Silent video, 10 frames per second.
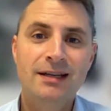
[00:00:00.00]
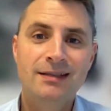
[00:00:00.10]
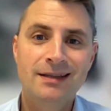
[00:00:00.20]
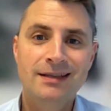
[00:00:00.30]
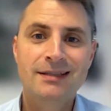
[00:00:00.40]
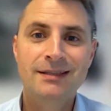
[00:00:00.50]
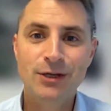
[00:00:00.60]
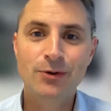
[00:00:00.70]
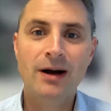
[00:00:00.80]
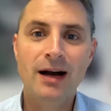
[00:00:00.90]
under this
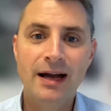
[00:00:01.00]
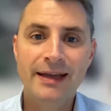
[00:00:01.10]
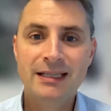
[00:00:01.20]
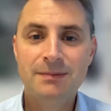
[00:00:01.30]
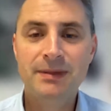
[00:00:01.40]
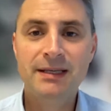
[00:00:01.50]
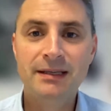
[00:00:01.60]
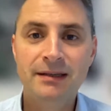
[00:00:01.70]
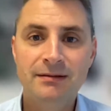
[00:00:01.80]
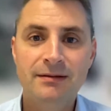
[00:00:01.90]
new
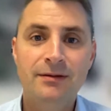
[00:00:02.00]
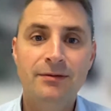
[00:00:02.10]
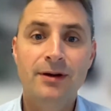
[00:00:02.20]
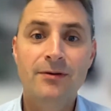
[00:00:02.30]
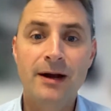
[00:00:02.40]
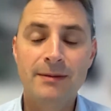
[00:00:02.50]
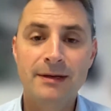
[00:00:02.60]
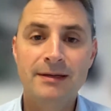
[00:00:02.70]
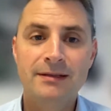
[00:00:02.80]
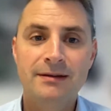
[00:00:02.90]
ISP
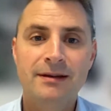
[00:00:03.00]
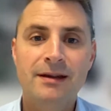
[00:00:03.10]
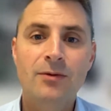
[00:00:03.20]
requirement